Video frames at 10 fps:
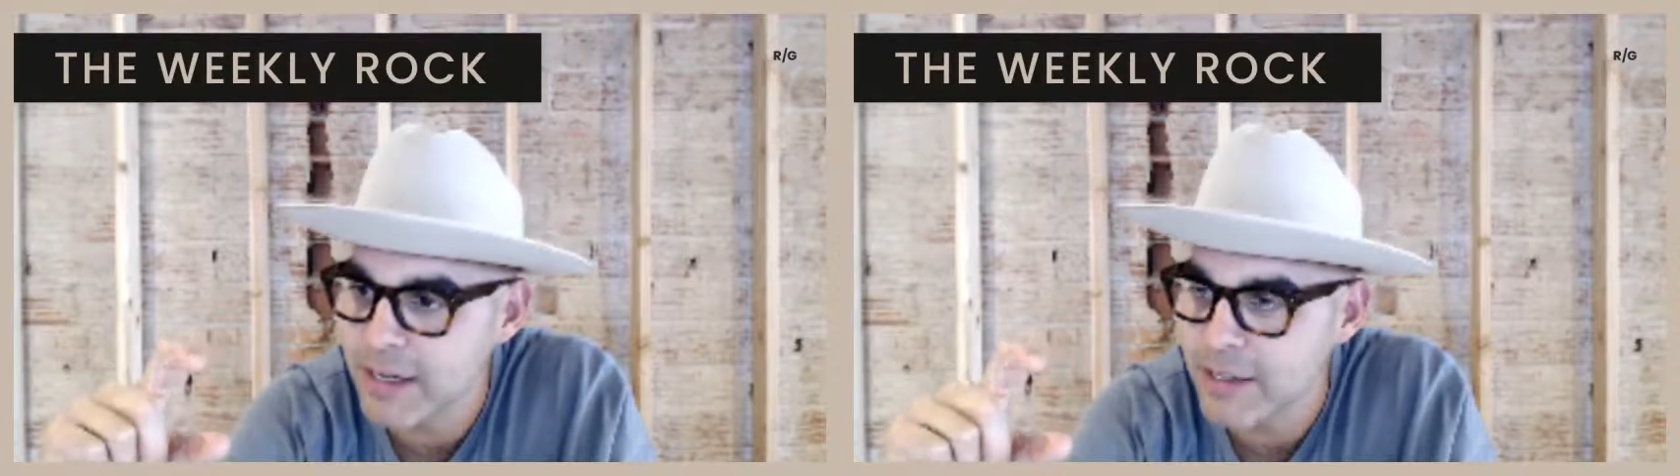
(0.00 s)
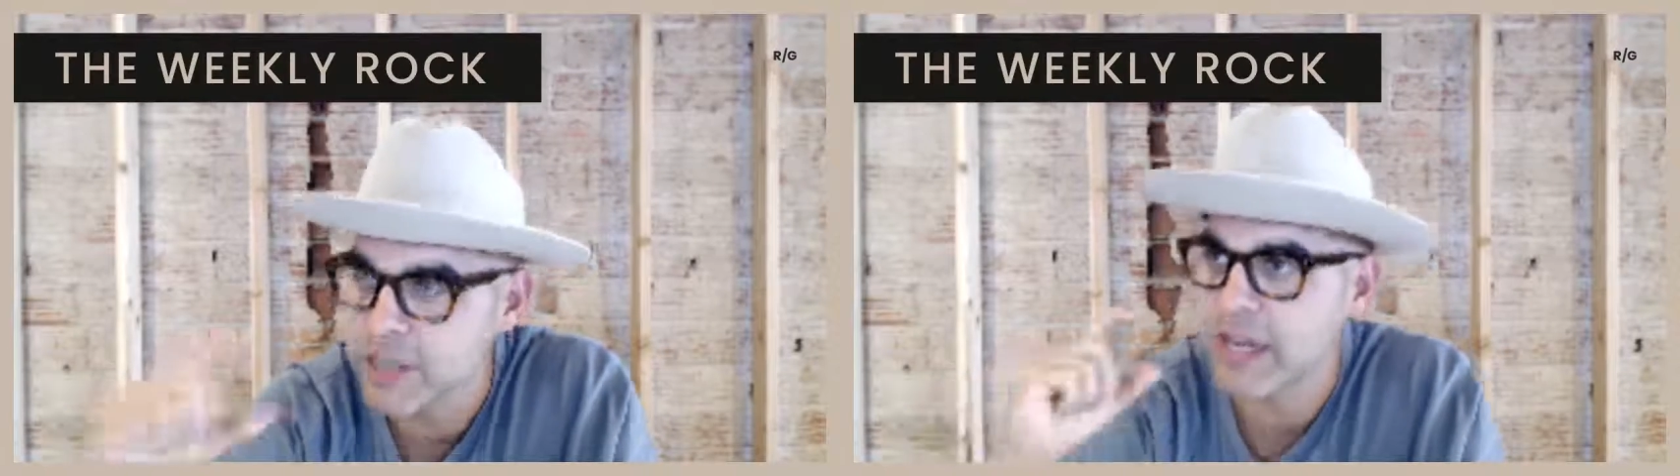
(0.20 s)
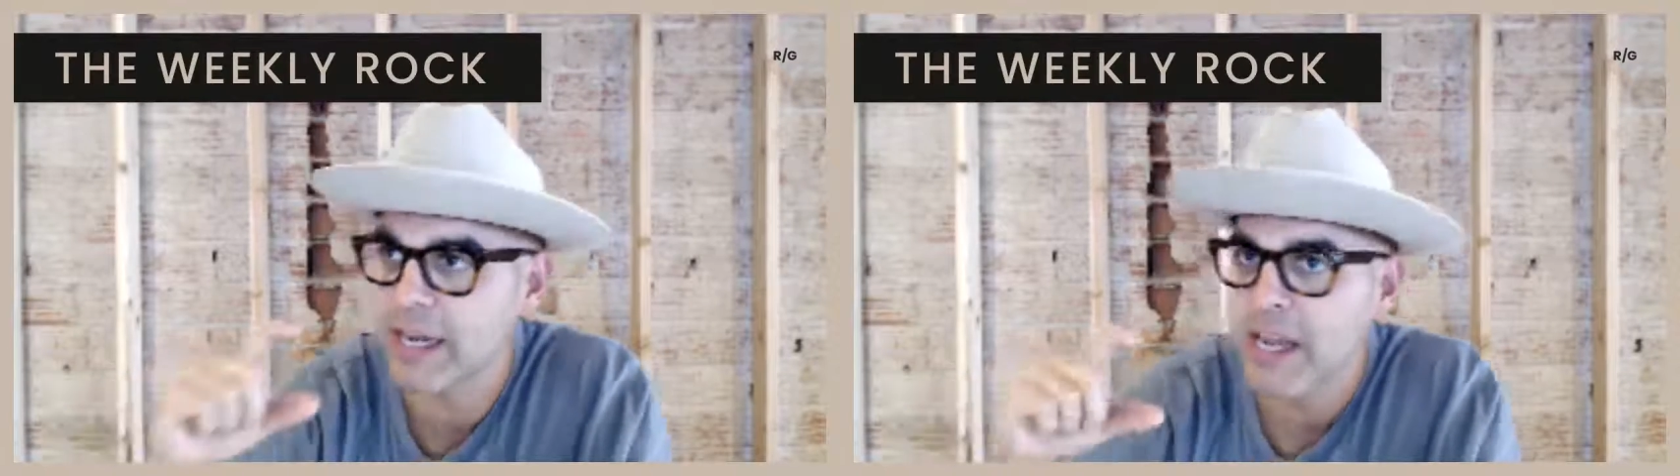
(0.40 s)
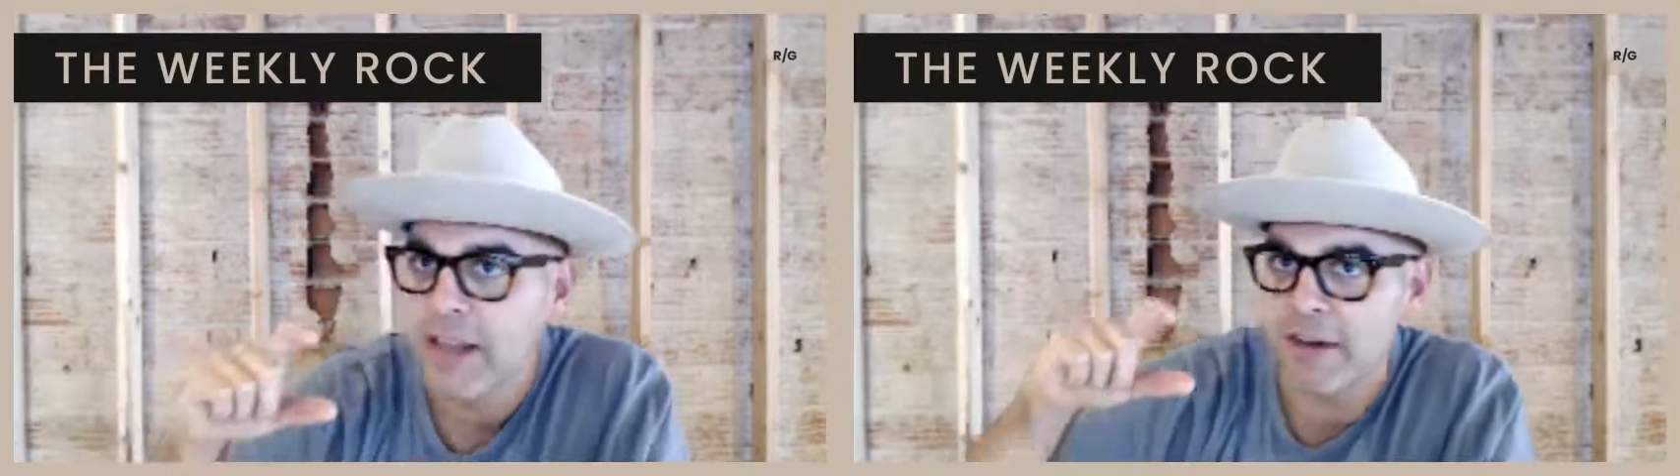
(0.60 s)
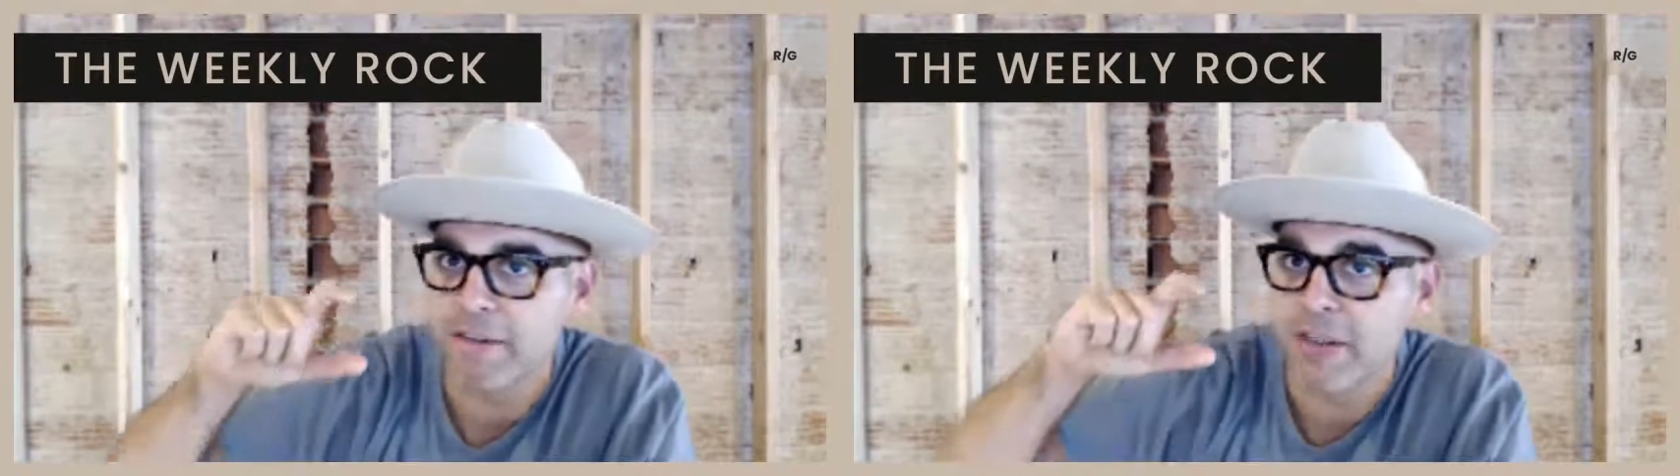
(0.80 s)
So like
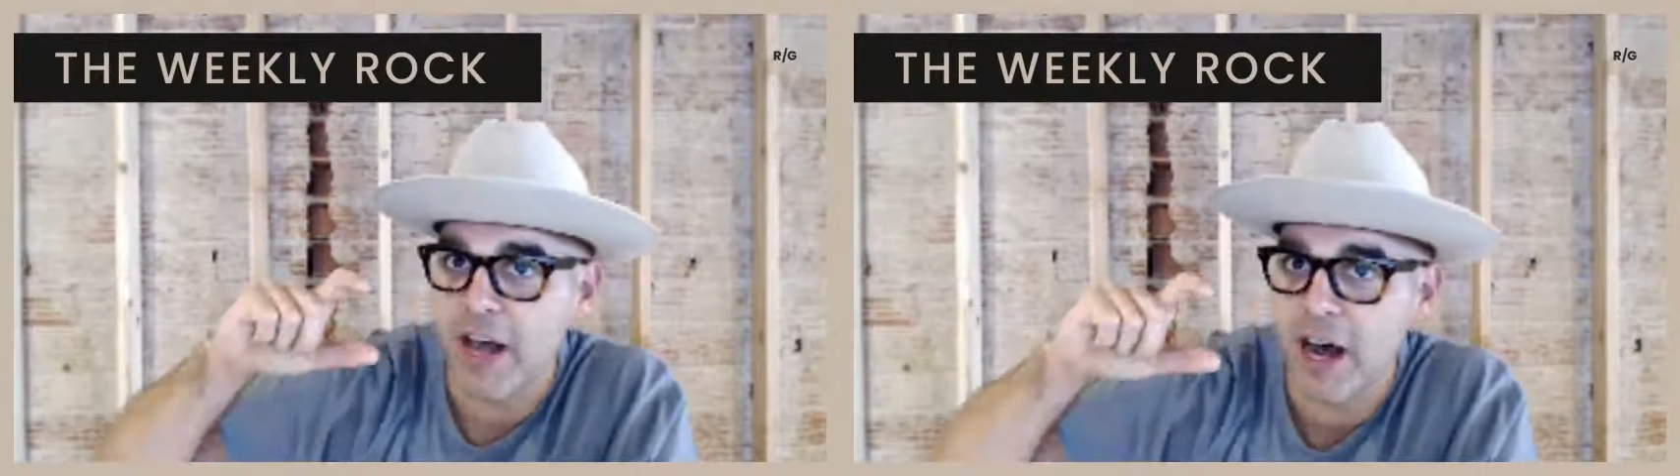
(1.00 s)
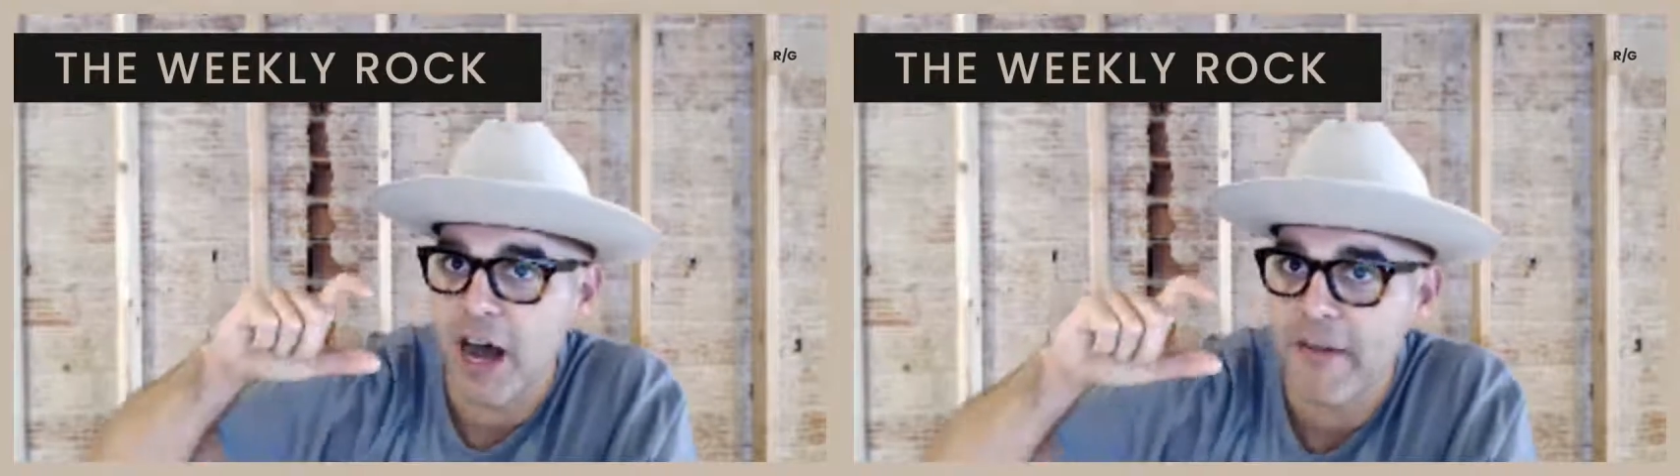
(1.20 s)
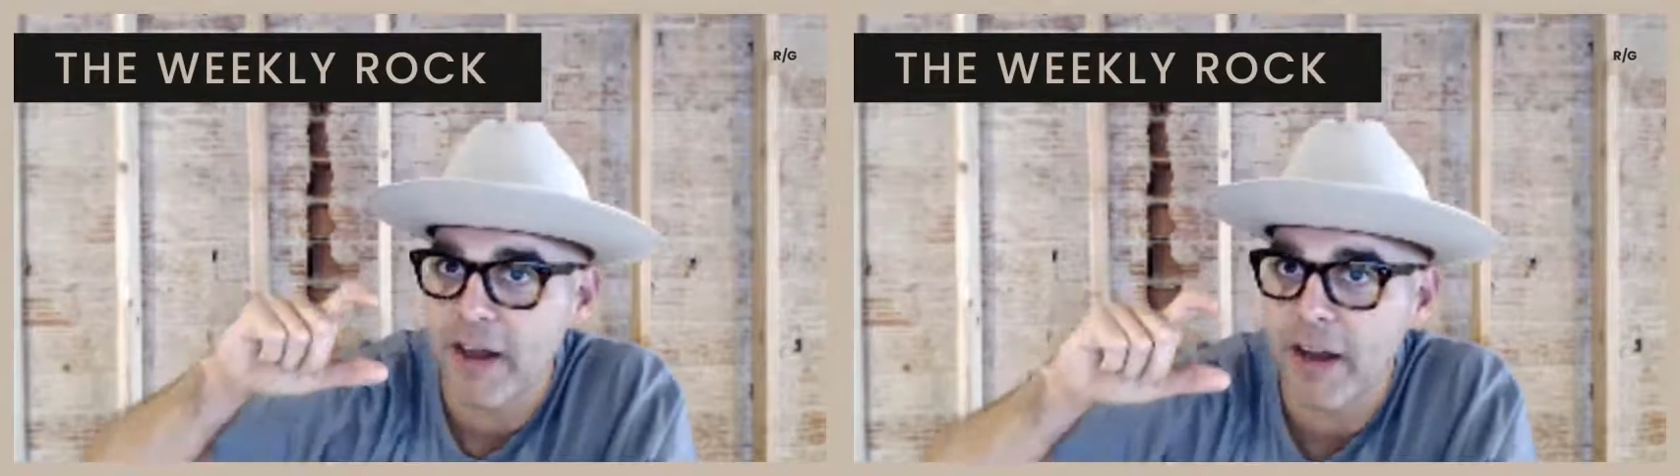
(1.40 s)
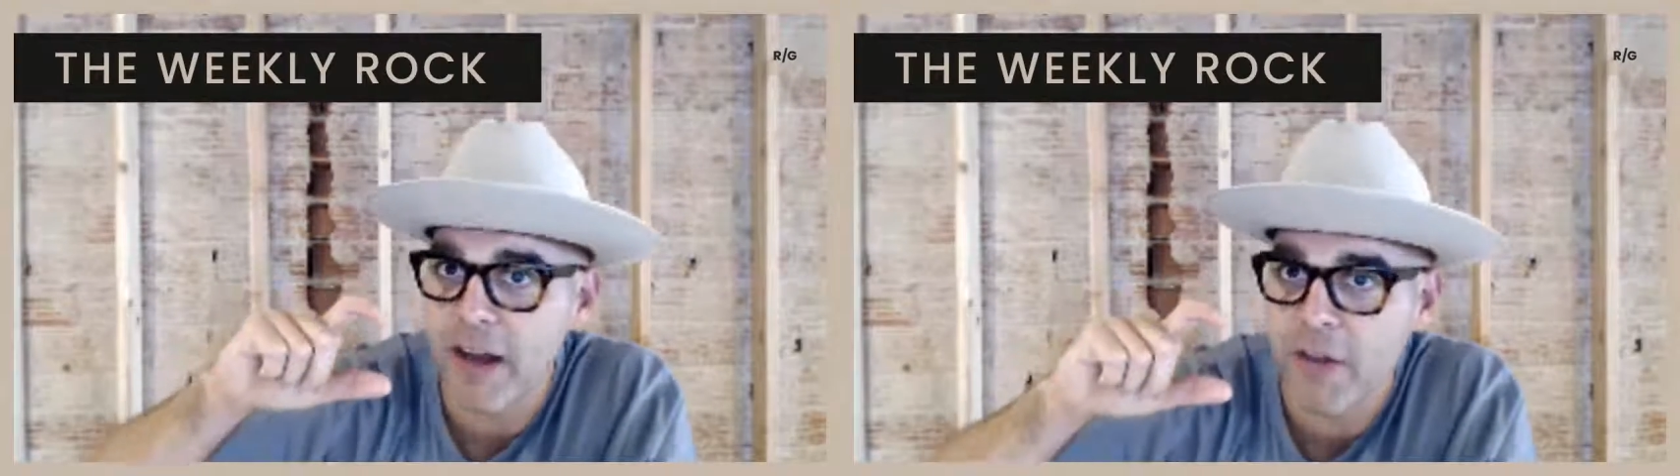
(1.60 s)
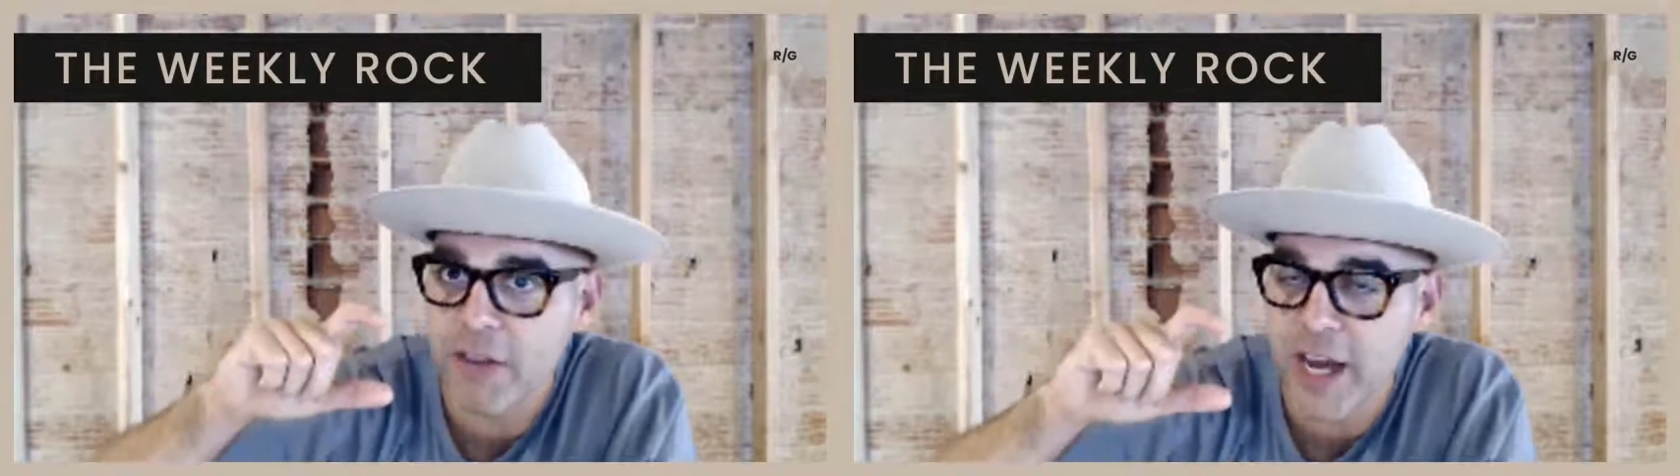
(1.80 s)
the
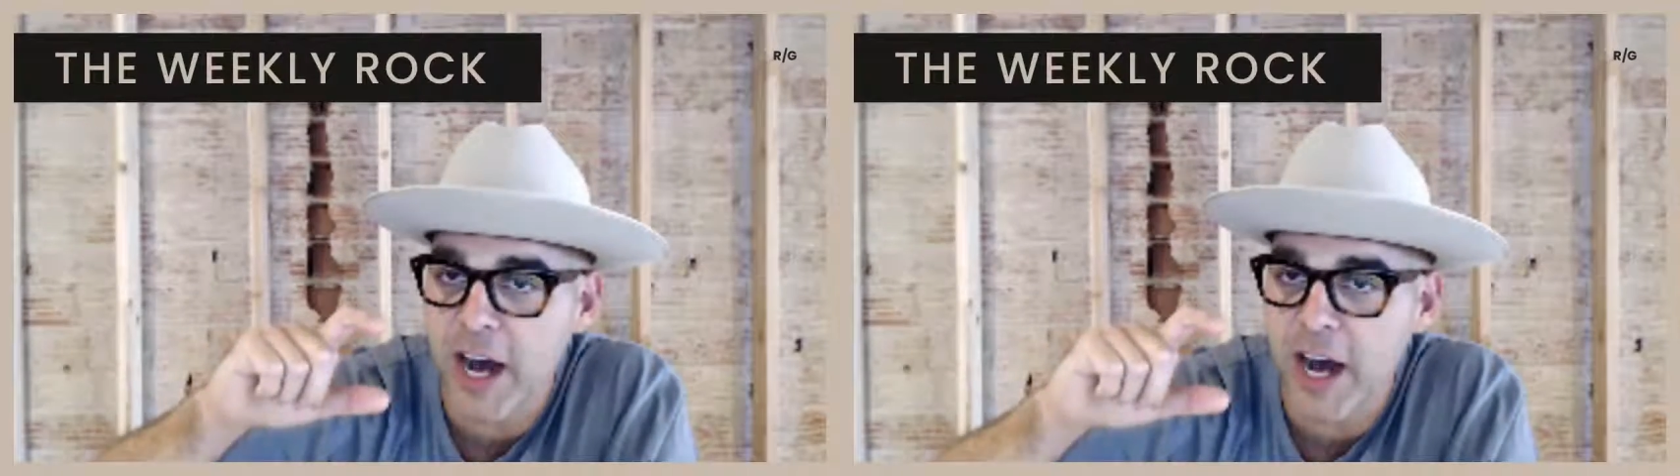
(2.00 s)
on the